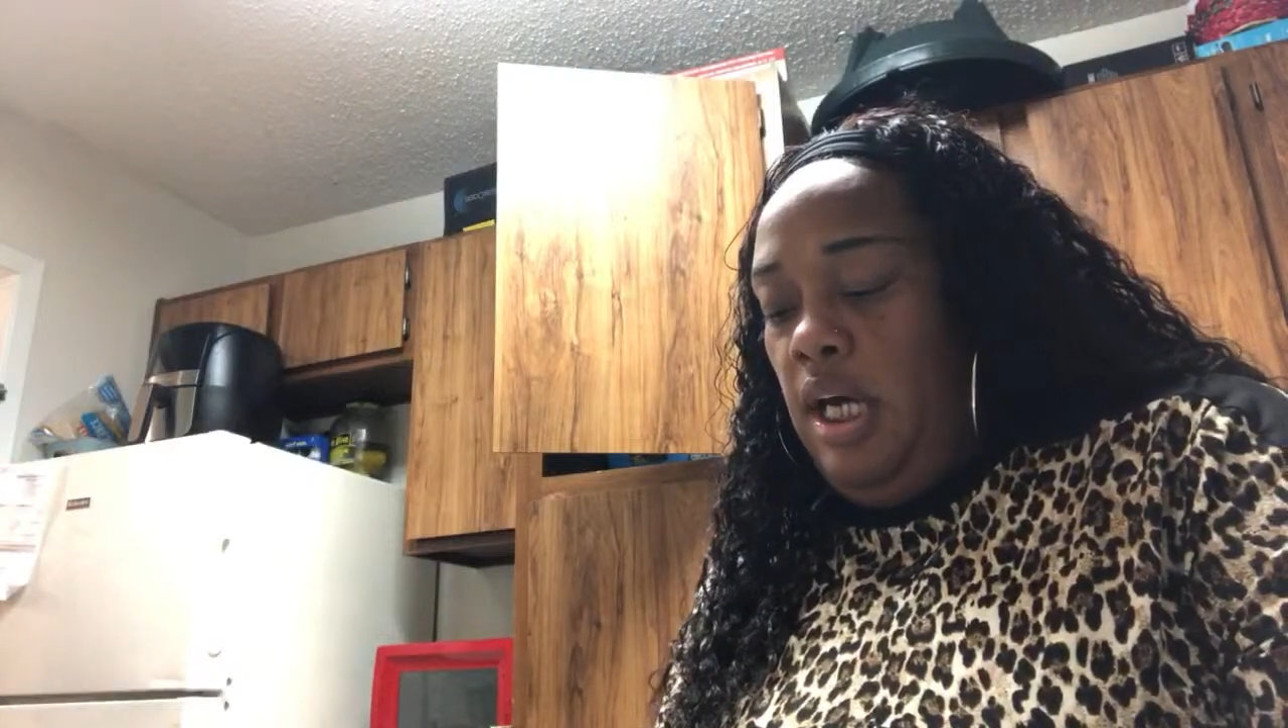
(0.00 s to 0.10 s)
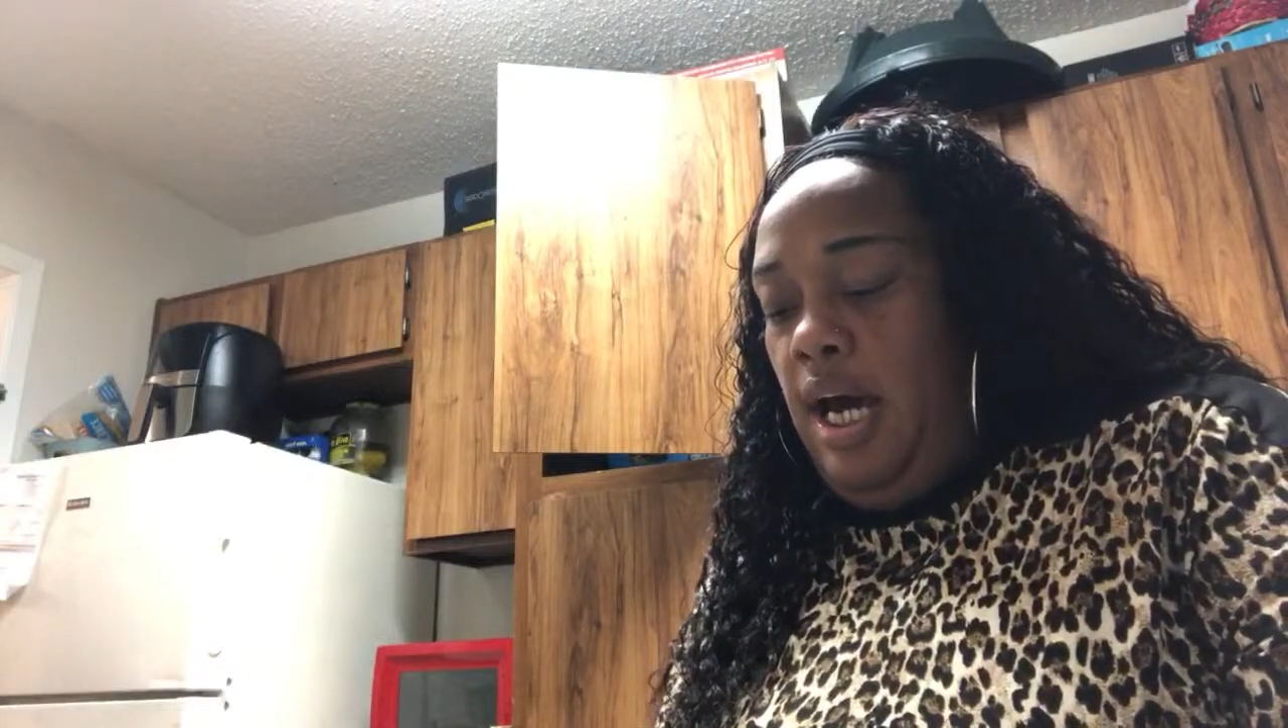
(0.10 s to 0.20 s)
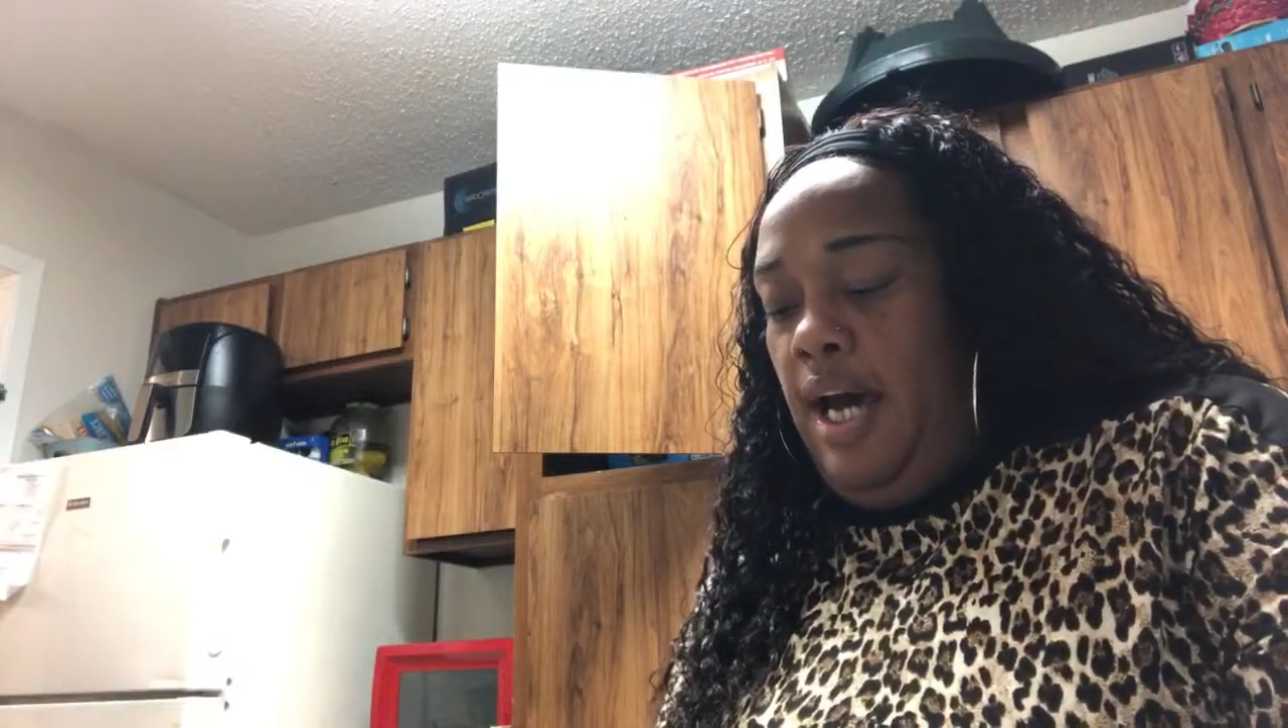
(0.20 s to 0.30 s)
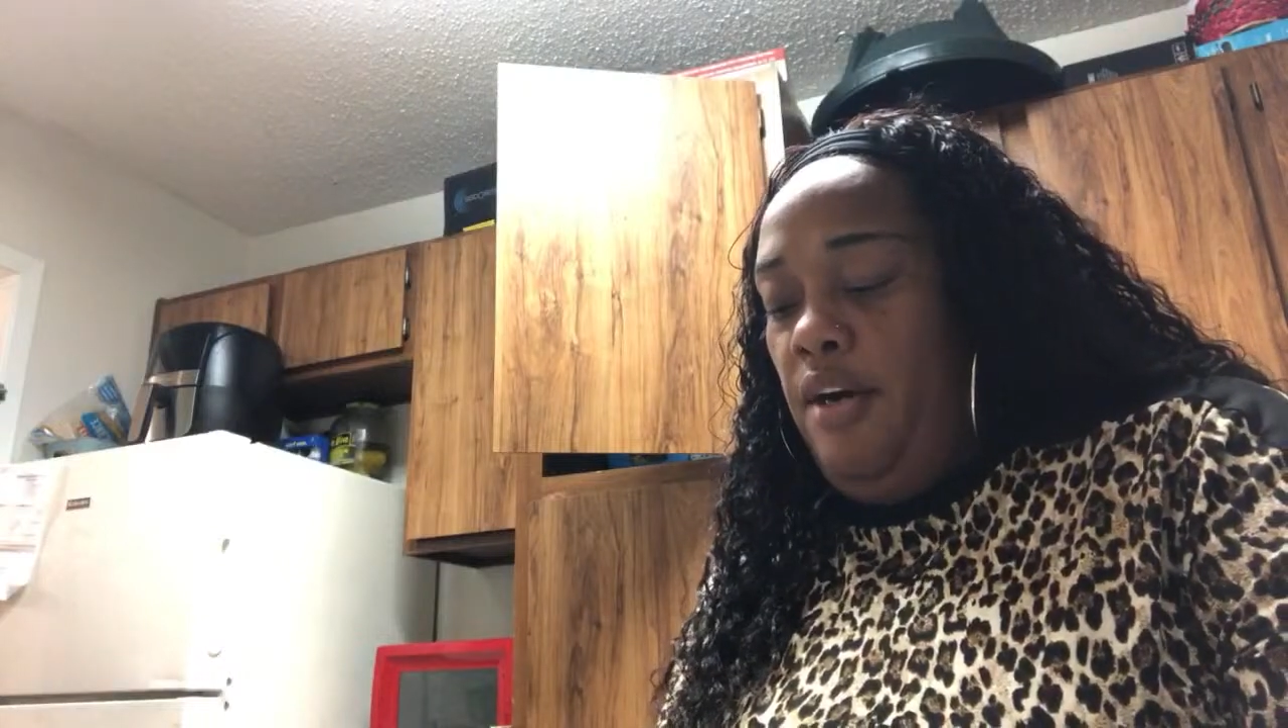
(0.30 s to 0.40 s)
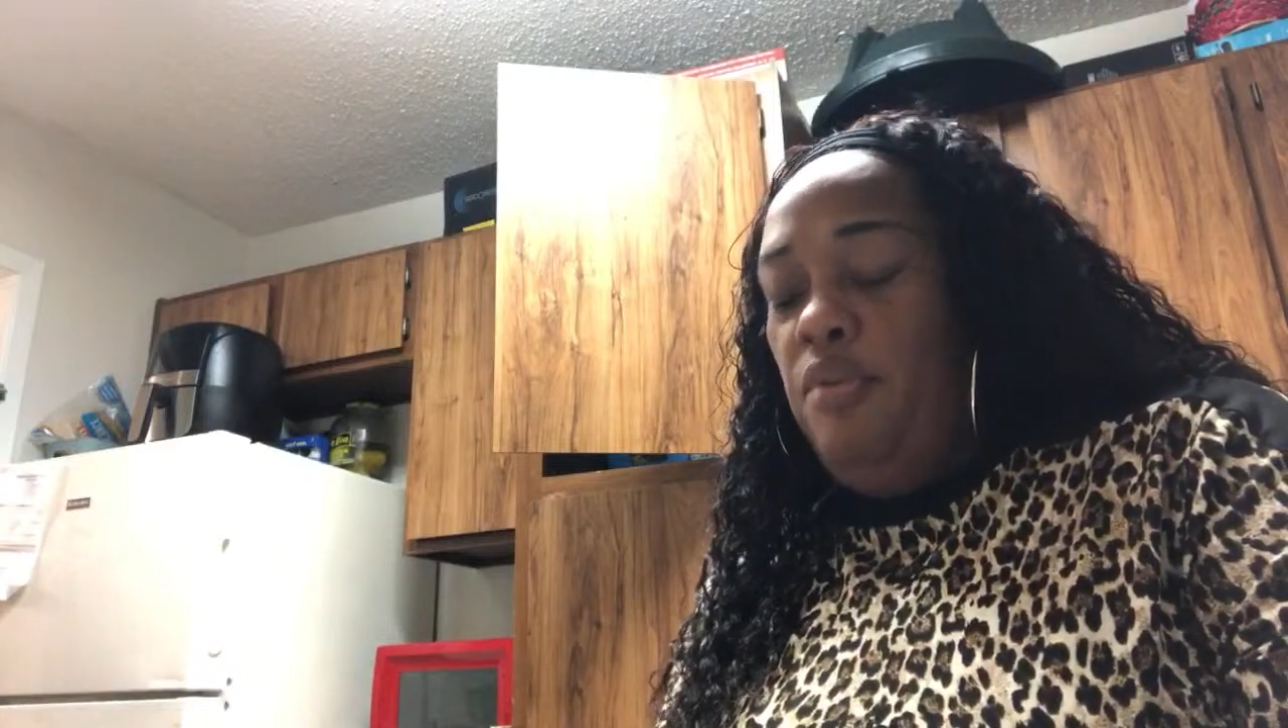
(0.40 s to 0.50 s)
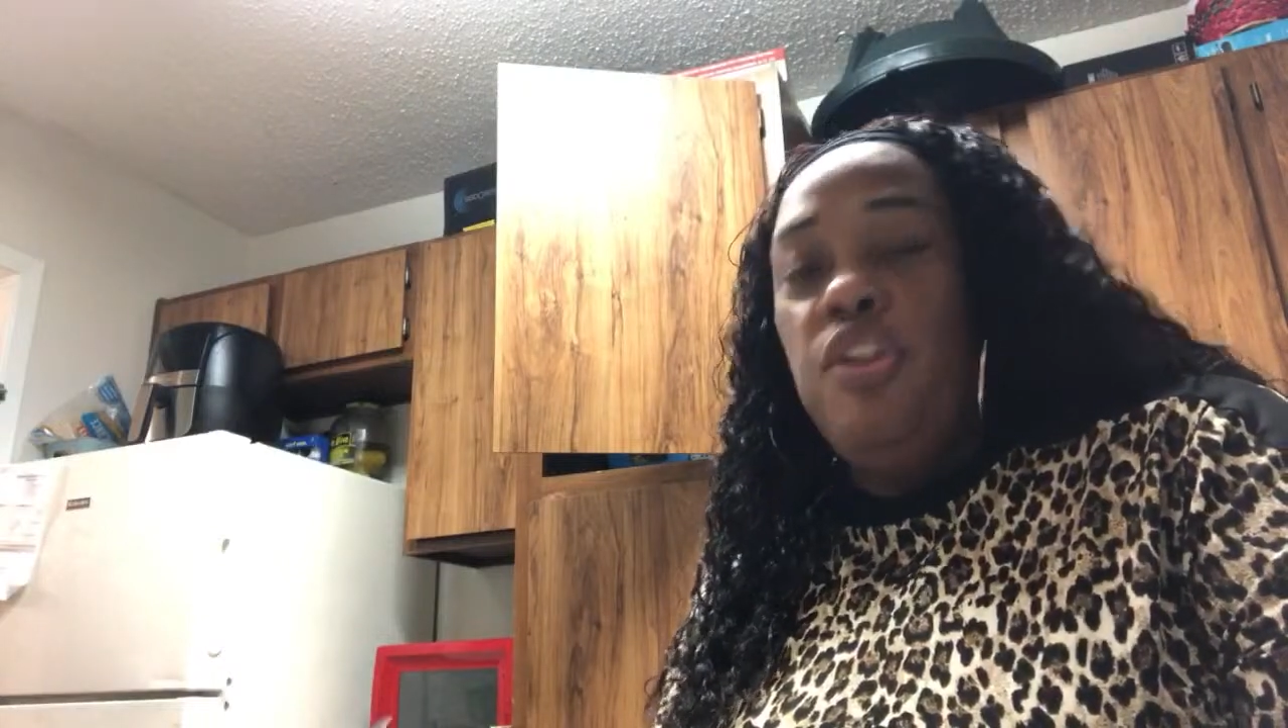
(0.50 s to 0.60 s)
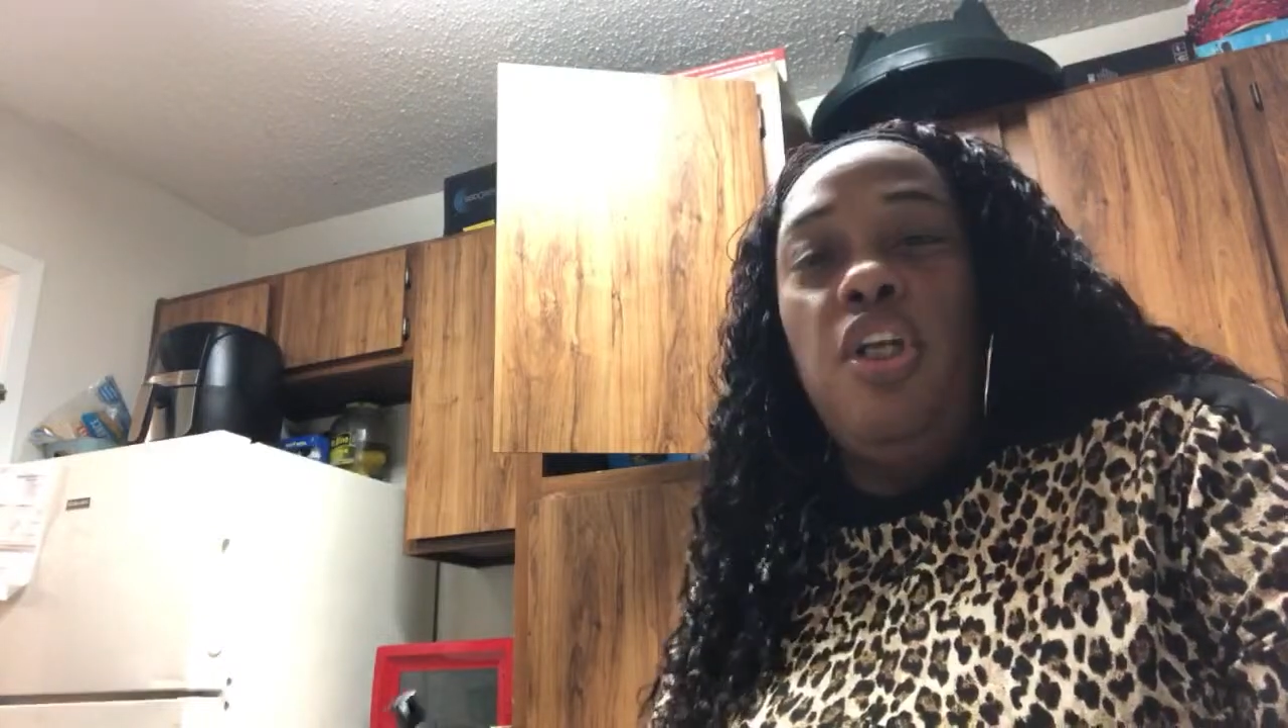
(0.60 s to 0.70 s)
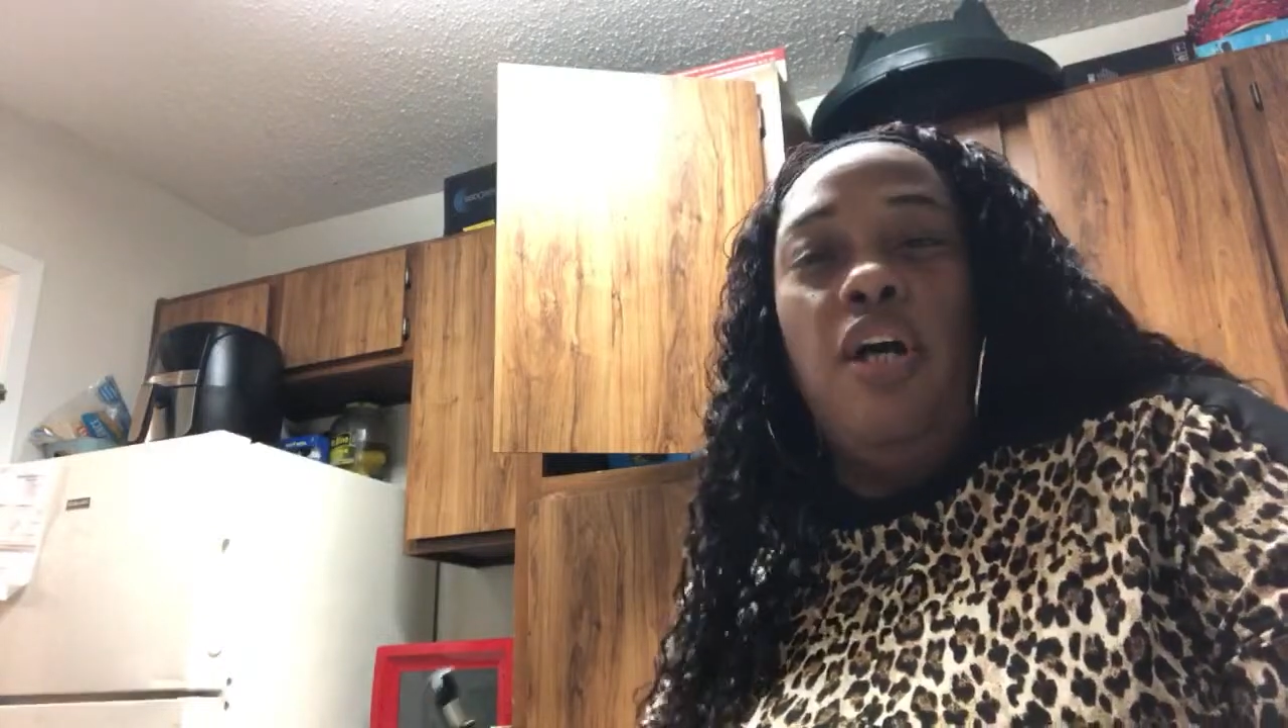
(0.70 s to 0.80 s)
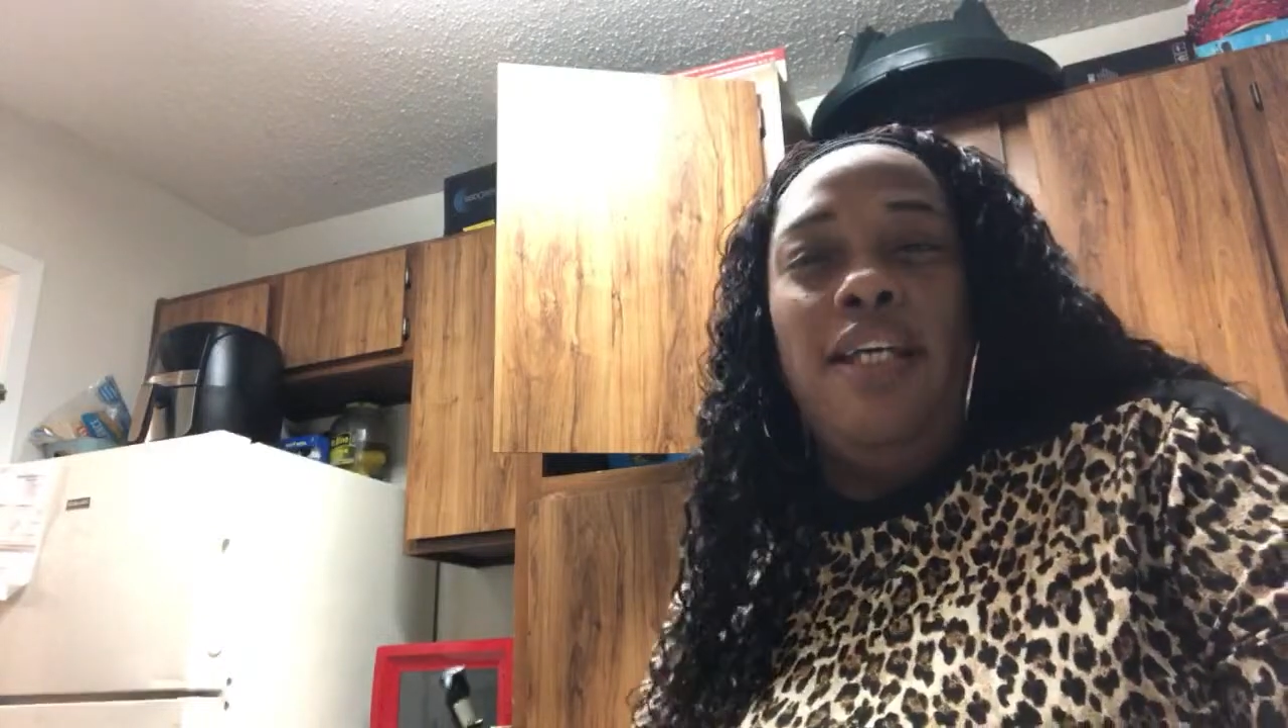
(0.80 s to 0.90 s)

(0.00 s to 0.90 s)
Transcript: I don't, you know,